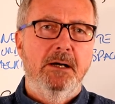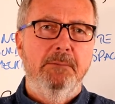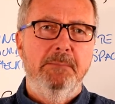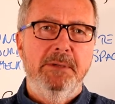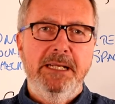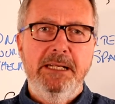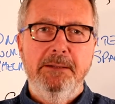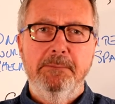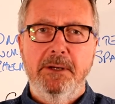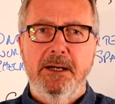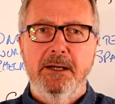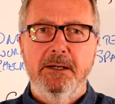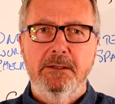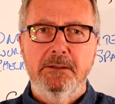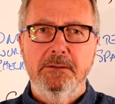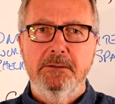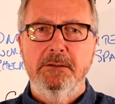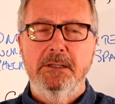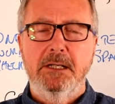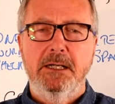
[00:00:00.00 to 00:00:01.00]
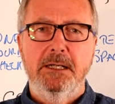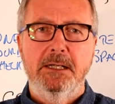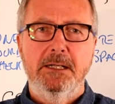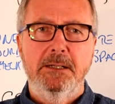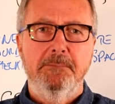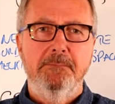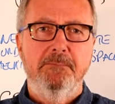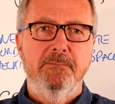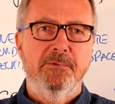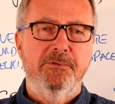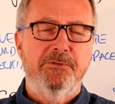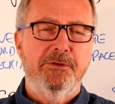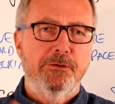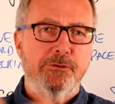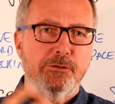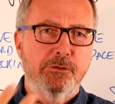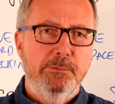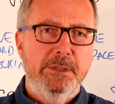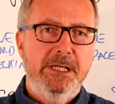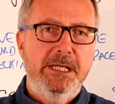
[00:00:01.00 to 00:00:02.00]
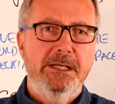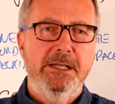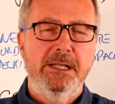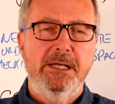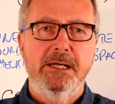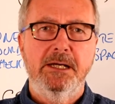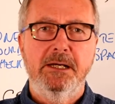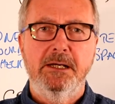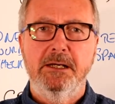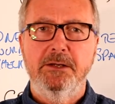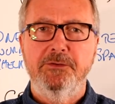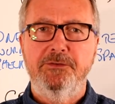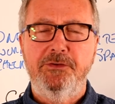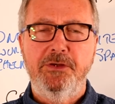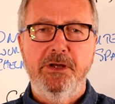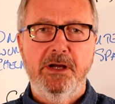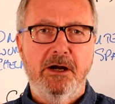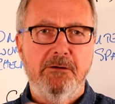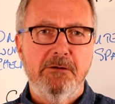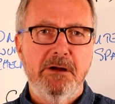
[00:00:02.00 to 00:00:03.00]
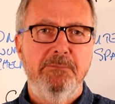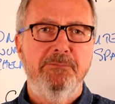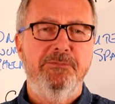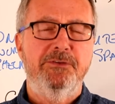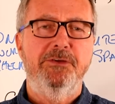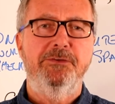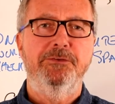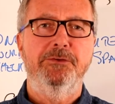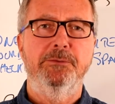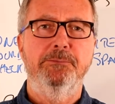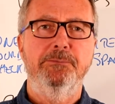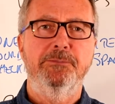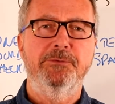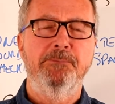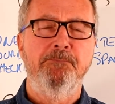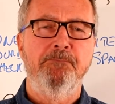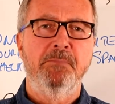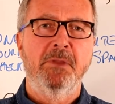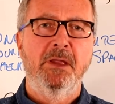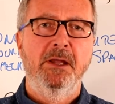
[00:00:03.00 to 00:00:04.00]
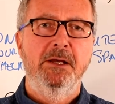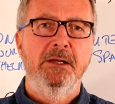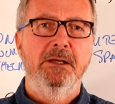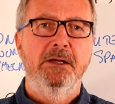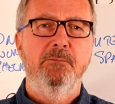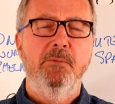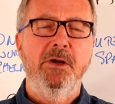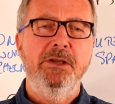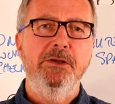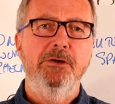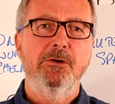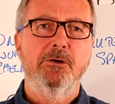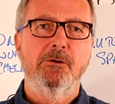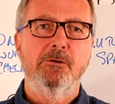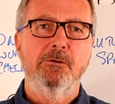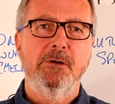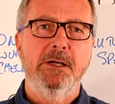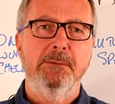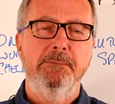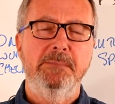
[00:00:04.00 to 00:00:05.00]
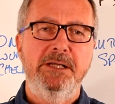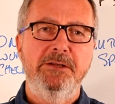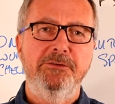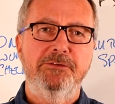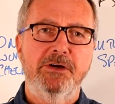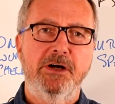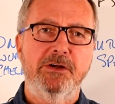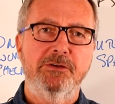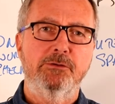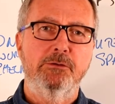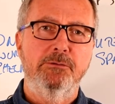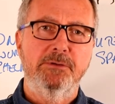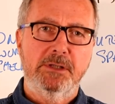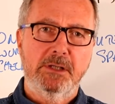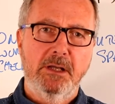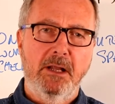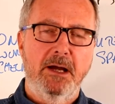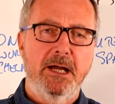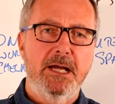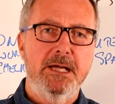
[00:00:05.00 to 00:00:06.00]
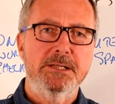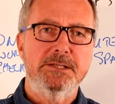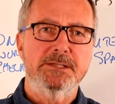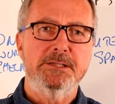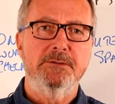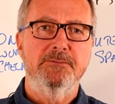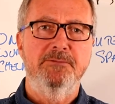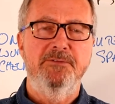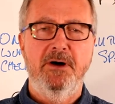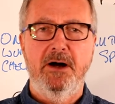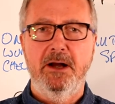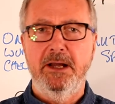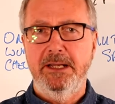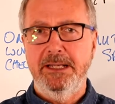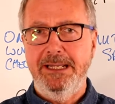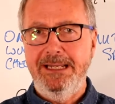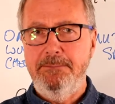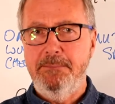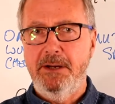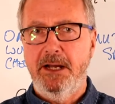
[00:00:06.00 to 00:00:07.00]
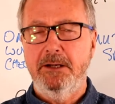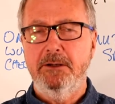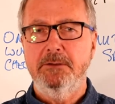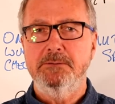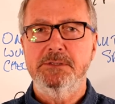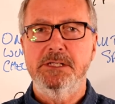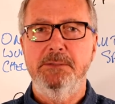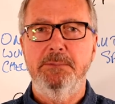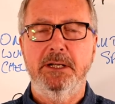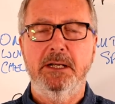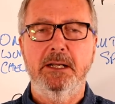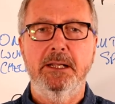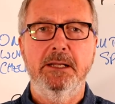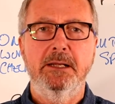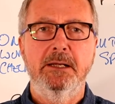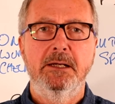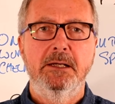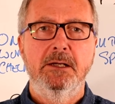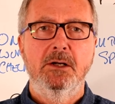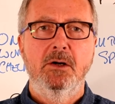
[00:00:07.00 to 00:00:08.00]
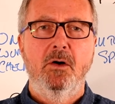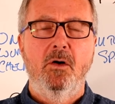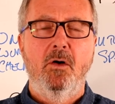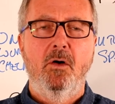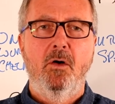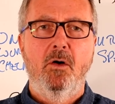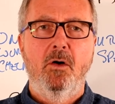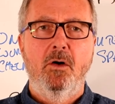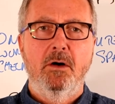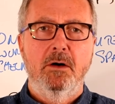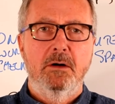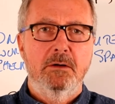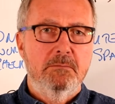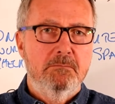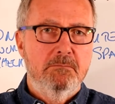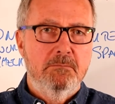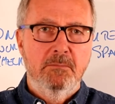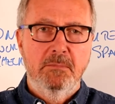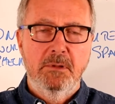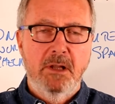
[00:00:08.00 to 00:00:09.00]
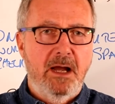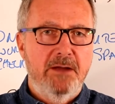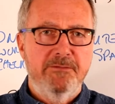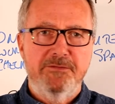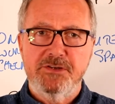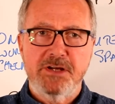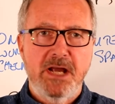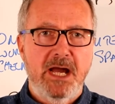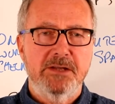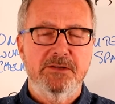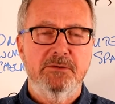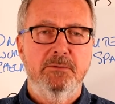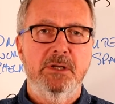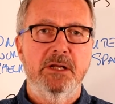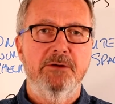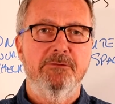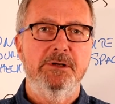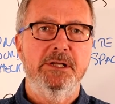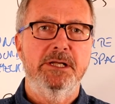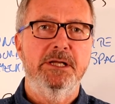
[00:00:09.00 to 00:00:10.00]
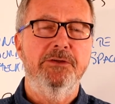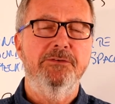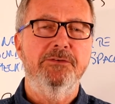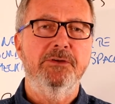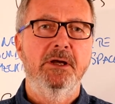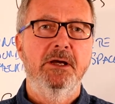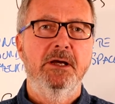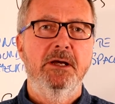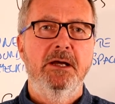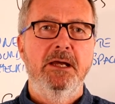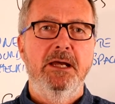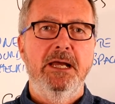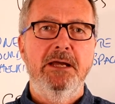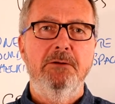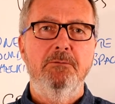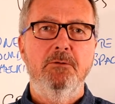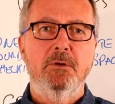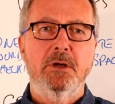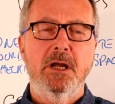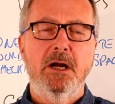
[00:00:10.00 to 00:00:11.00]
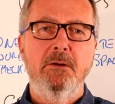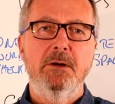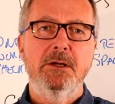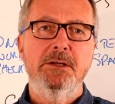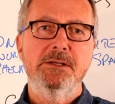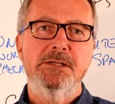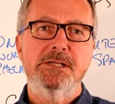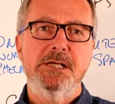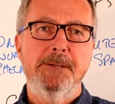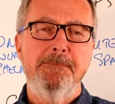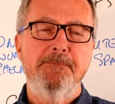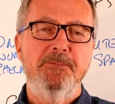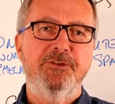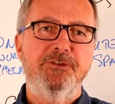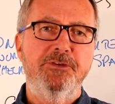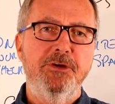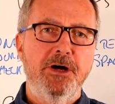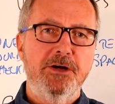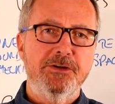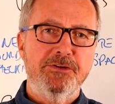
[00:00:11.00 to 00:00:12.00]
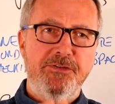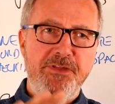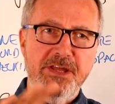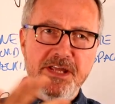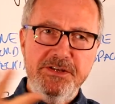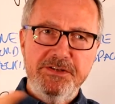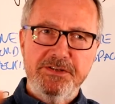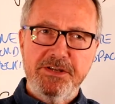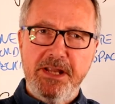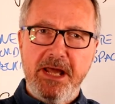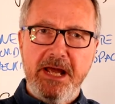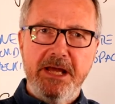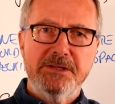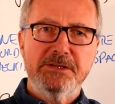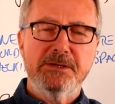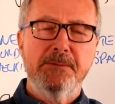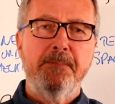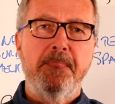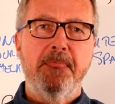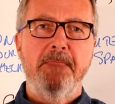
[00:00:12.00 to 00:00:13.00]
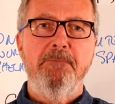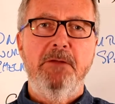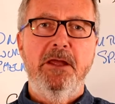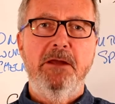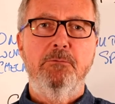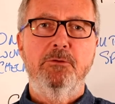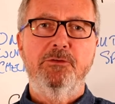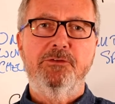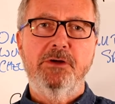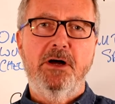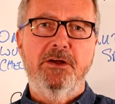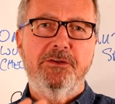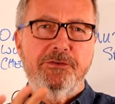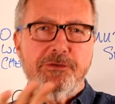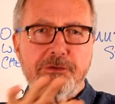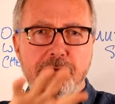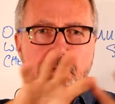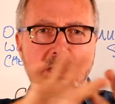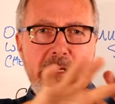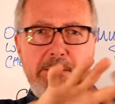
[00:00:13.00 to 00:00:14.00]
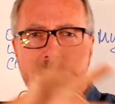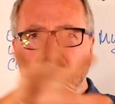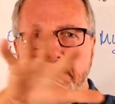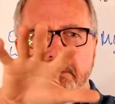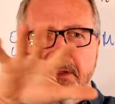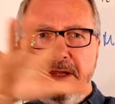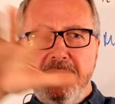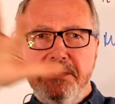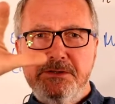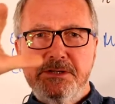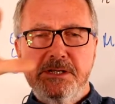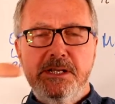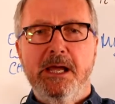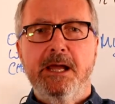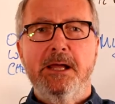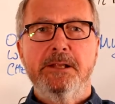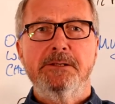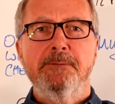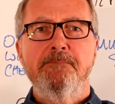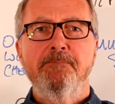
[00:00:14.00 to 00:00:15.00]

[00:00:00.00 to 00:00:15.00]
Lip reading: email, social media, CRM systems. And when you're in touch with a client via email, typically, or live chat or whatever it is, it will go and search the internet. It will start scraping the internet